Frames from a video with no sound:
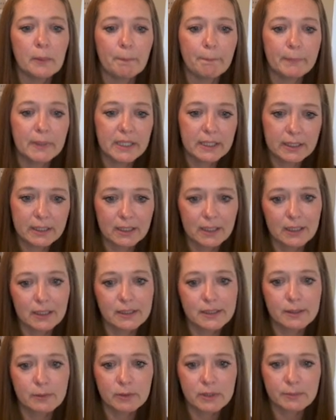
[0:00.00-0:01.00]

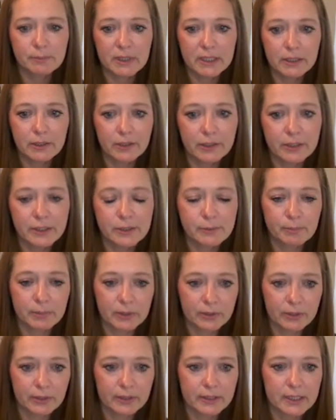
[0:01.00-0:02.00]
because it was my daughter's
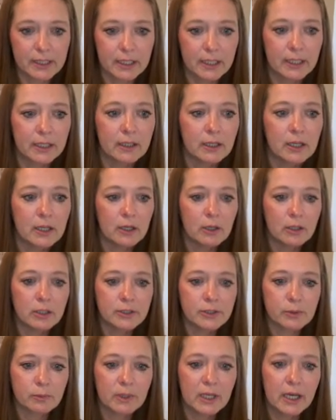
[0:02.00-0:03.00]
birthday,
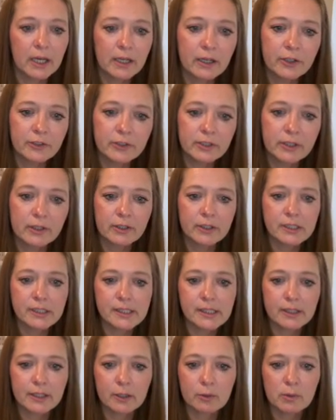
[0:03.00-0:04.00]
so we had $100
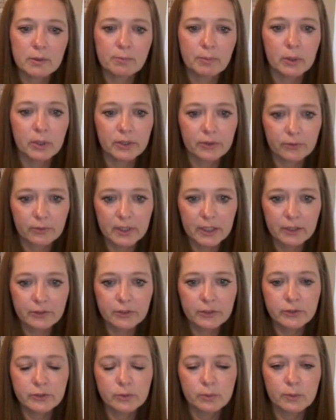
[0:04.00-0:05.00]
in there, we put
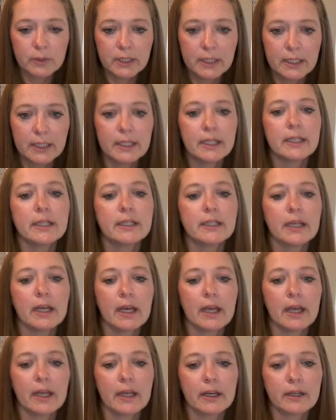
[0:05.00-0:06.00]
320 in
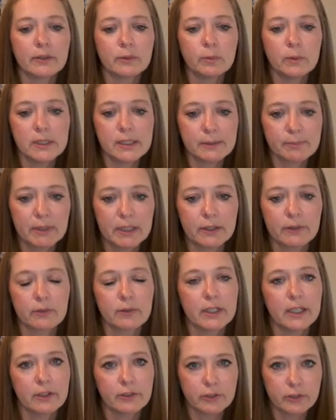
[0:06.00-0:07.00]
and we spent
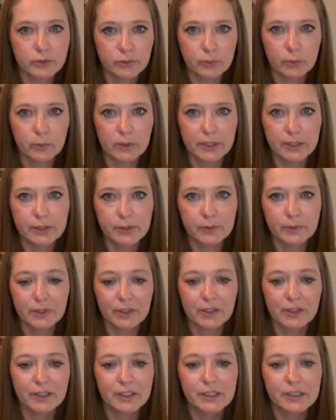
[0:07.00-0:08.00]

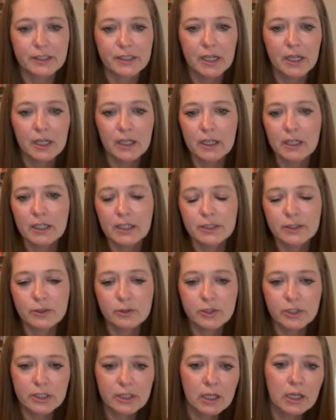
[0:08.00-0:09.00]
$322. So
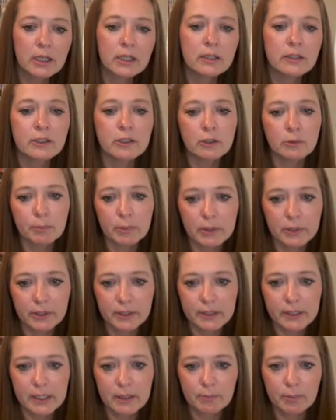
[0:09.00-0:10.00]
she got a little
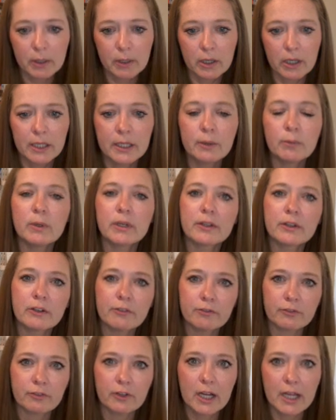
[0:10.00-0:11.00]
birthday party with her
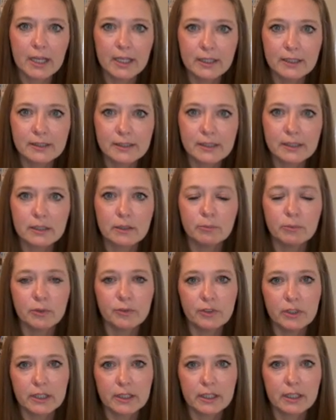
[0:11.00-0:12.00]
friends at the
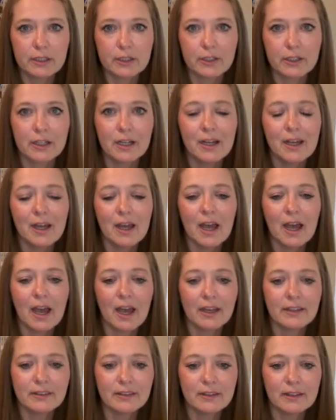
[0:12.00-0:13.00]
movie theater
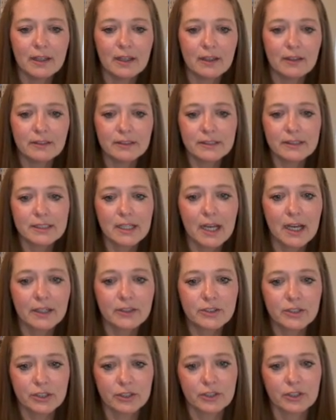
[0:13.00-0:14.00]
and then
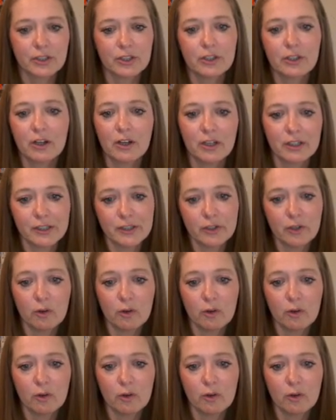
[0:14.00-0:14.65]
dad took her on an